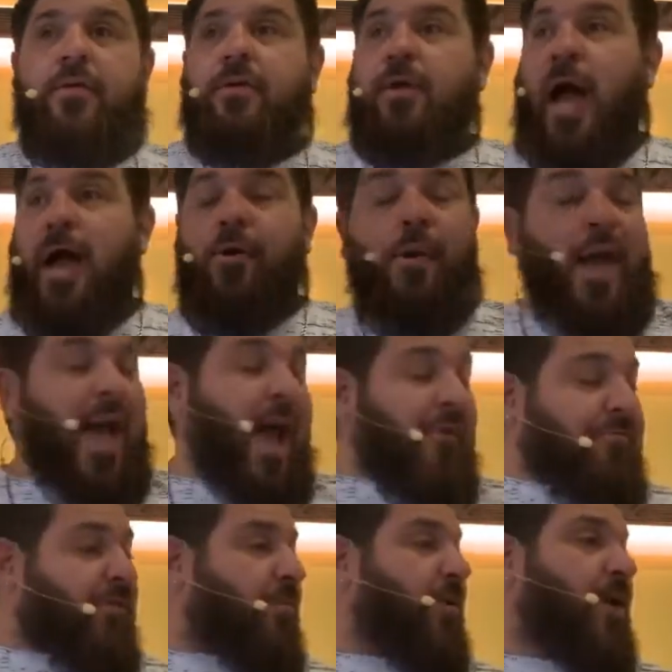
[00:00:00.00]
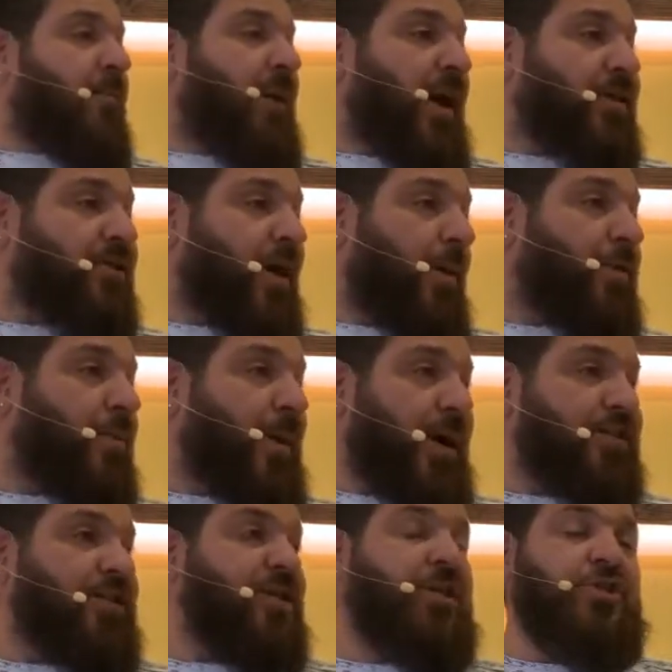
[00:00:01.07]
I don't have to be your pastor. I'm your
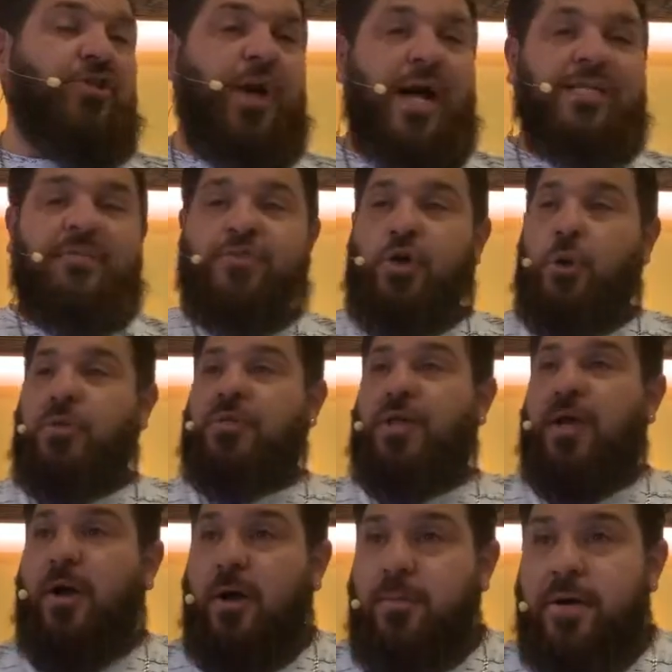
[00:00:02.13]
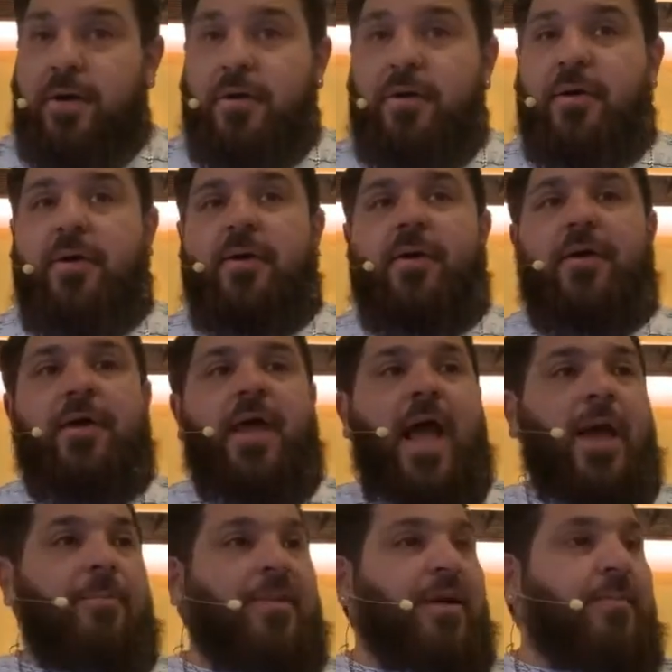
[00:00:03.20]
pastor because you guys have chosen to come here.
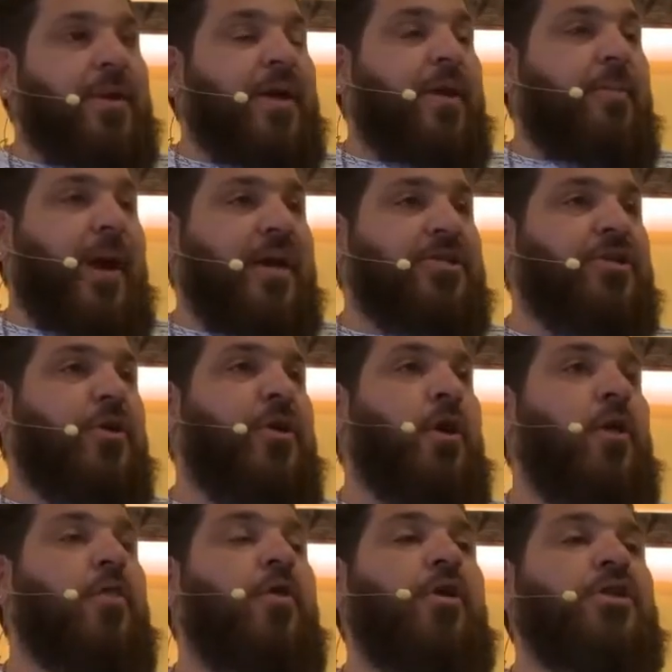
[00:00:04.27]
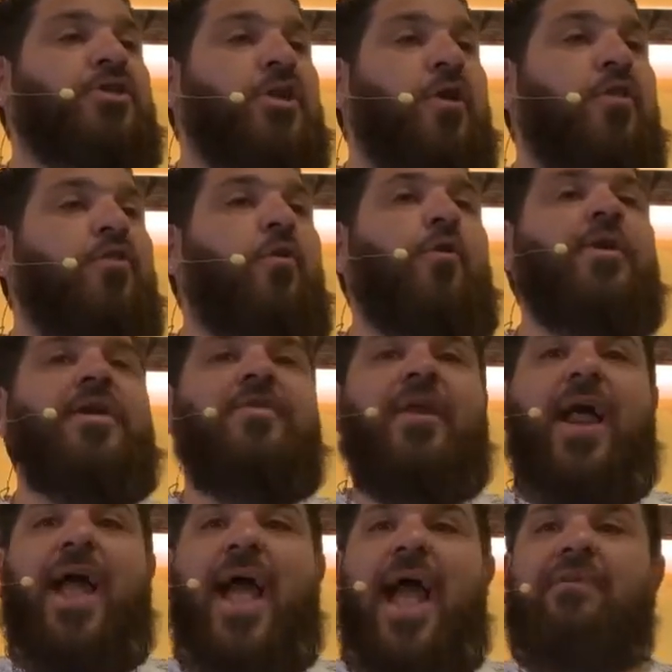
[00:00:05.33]
And me being your pastor, there is an authority that
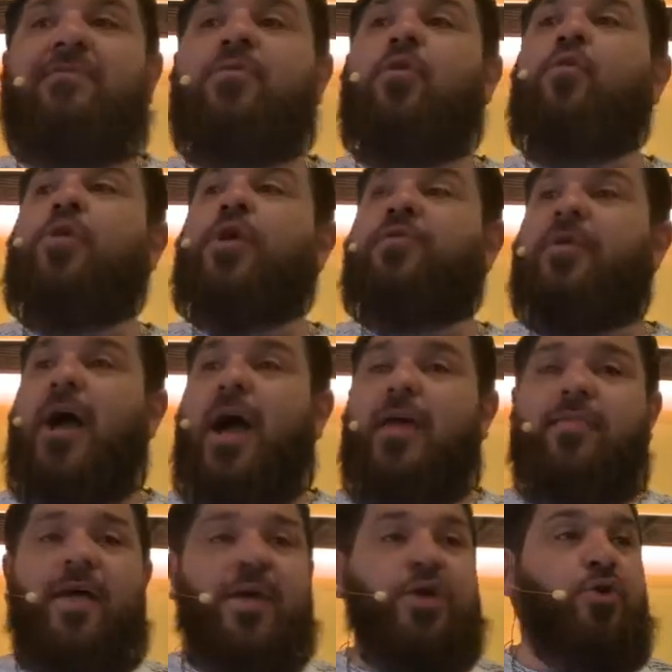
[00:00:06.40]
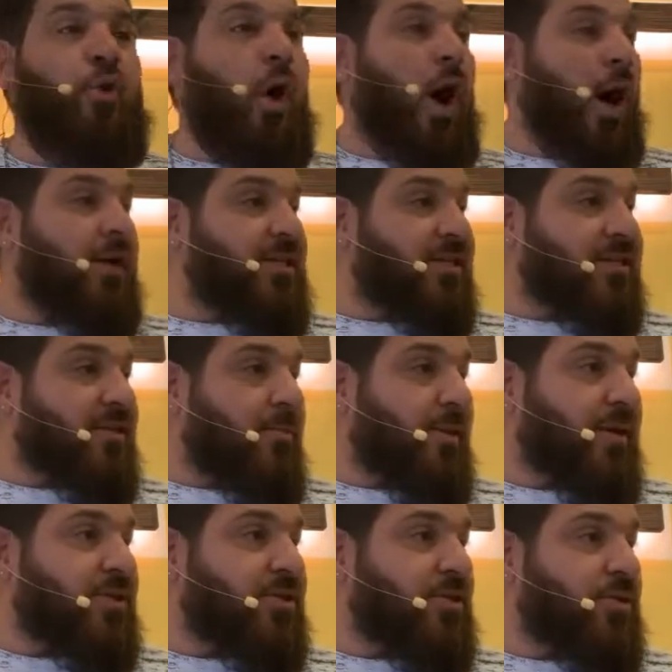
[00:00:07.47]
I have in the Word of God that you ought to
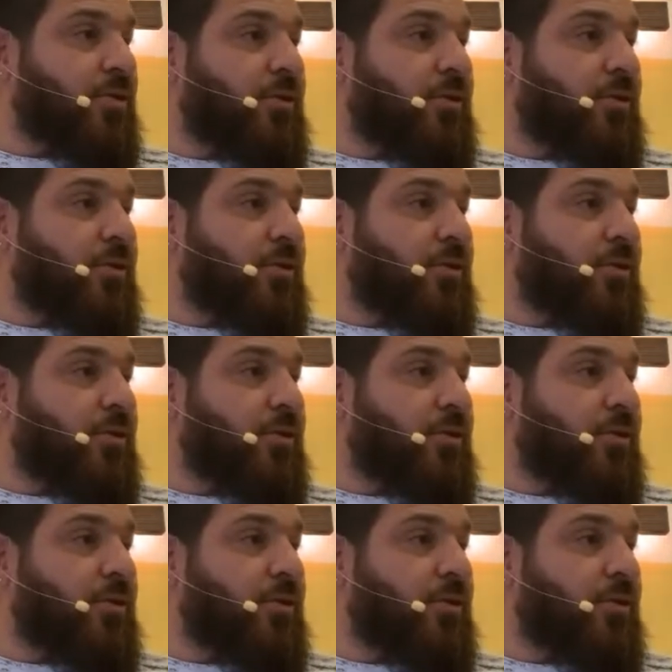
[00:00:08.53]
submit to.